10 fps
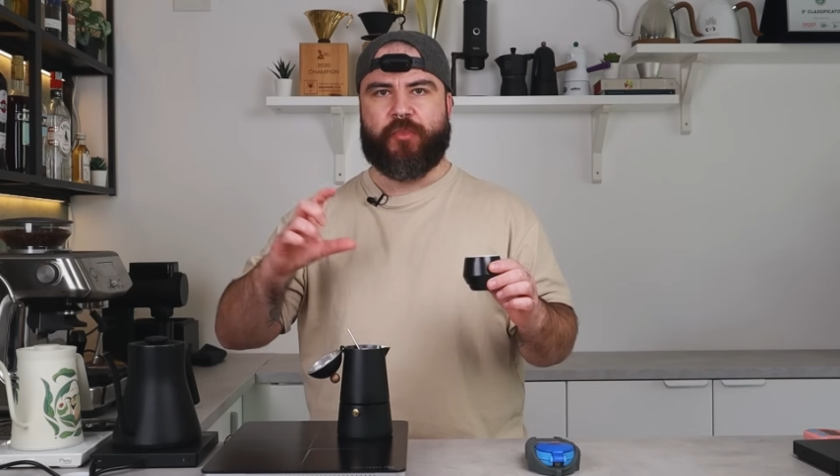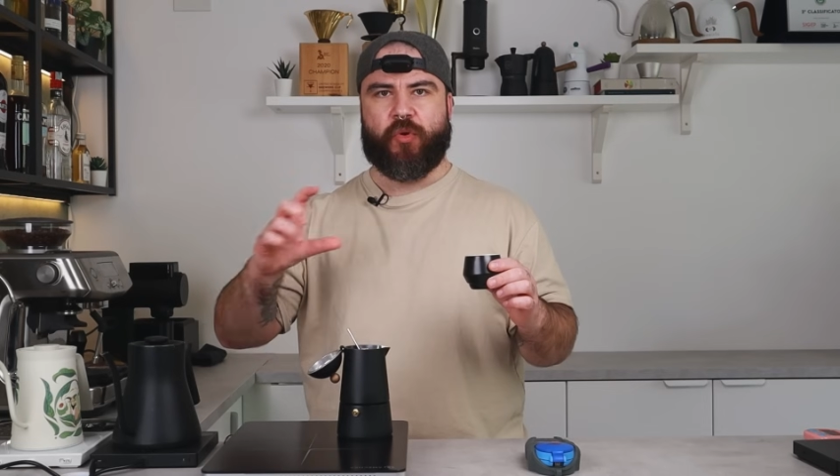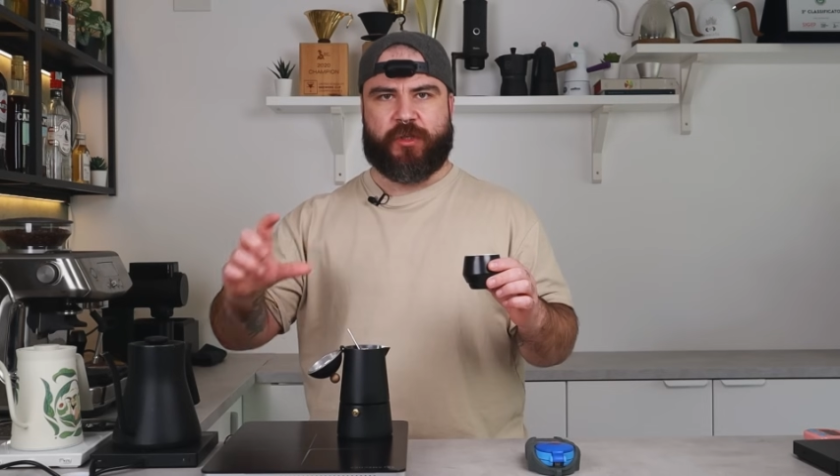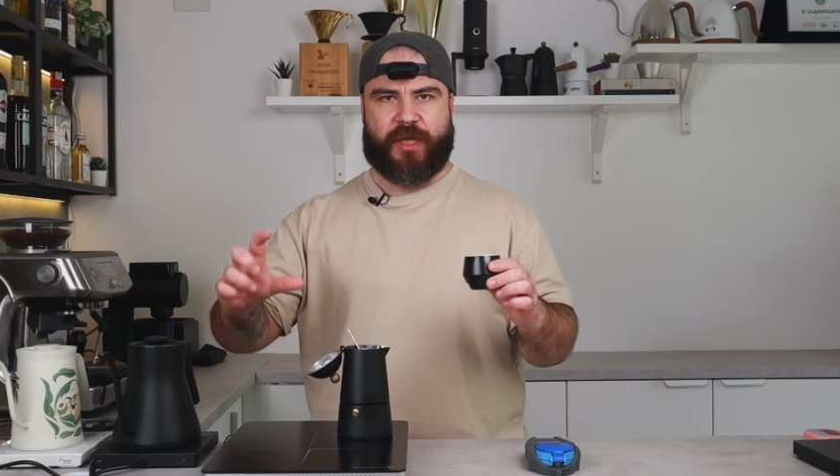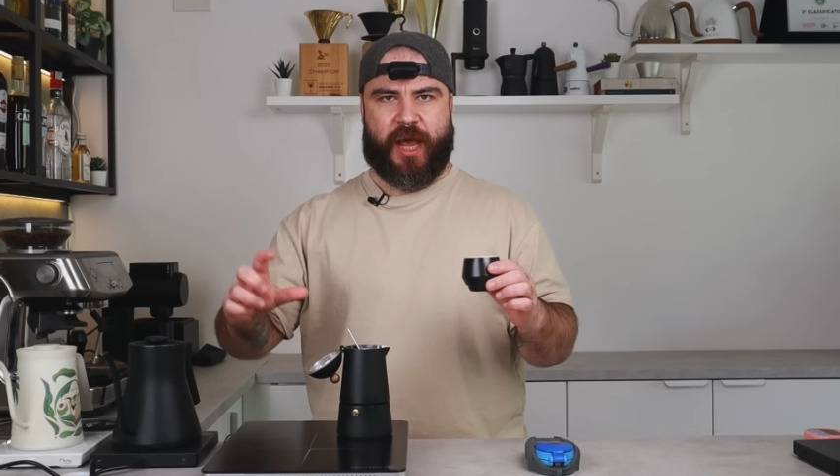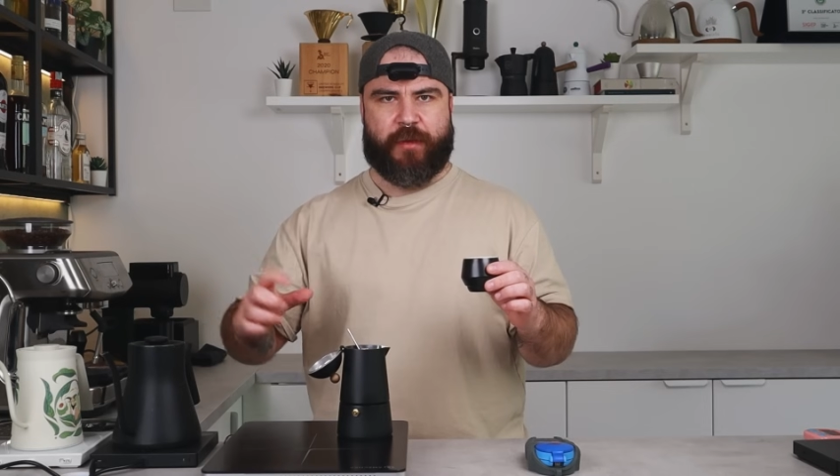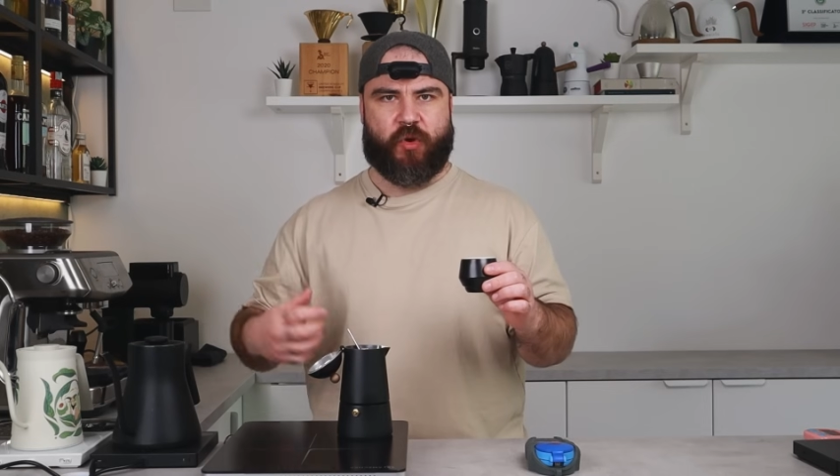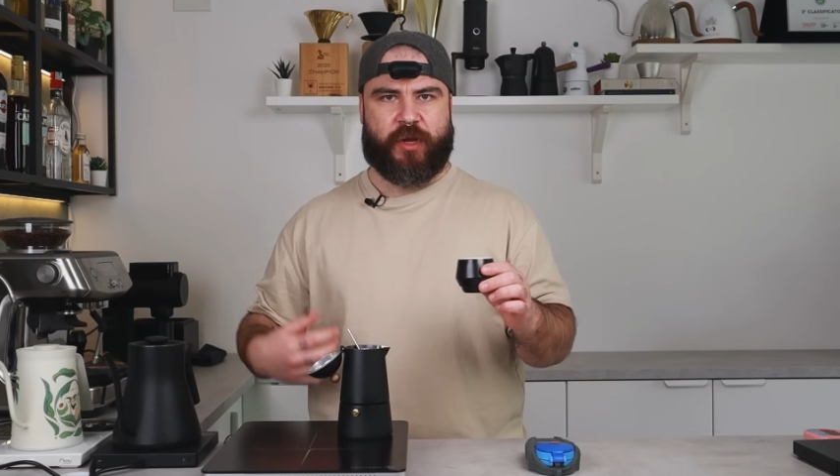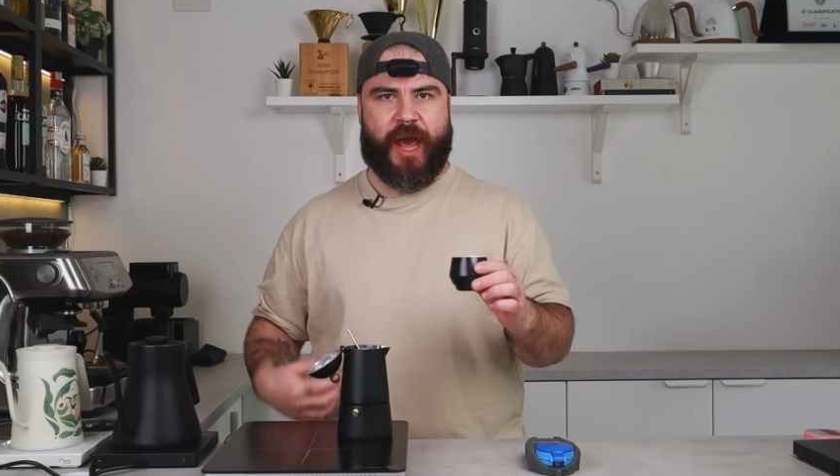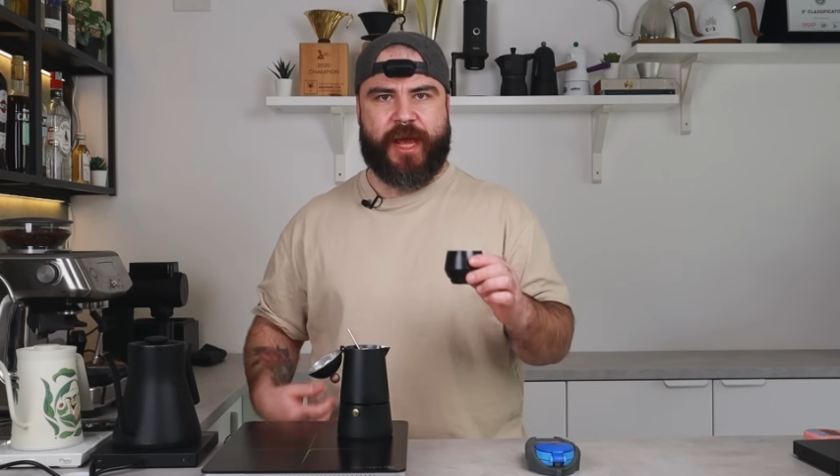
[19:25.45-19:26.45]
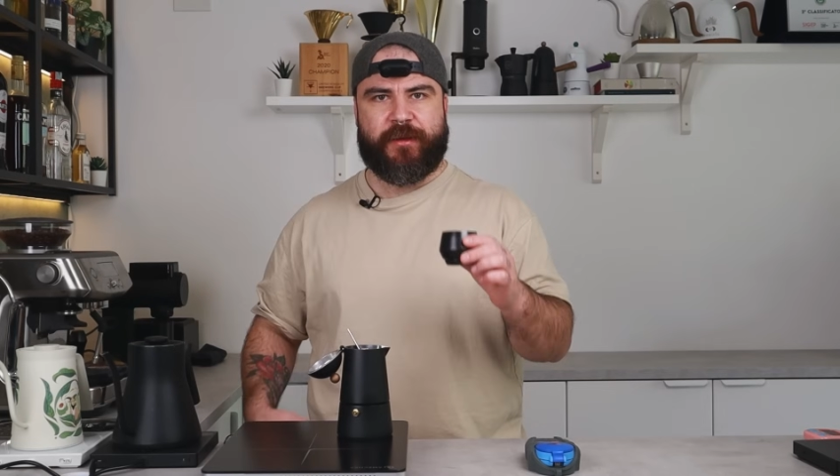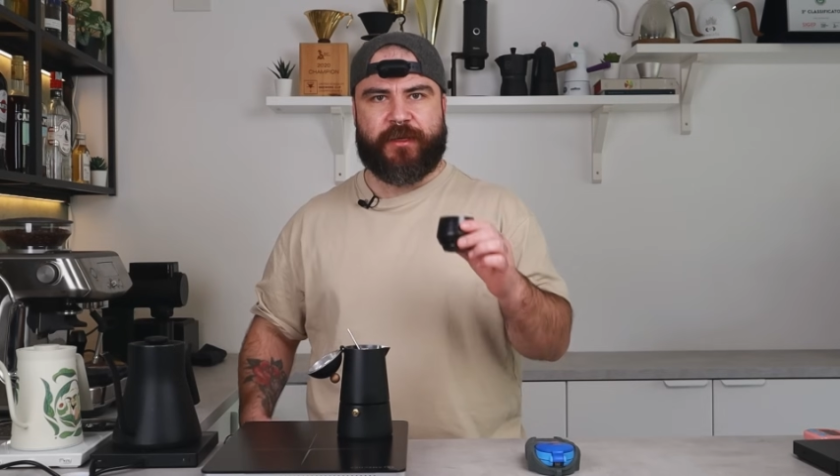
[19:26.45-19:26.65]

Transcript: brew time, okay?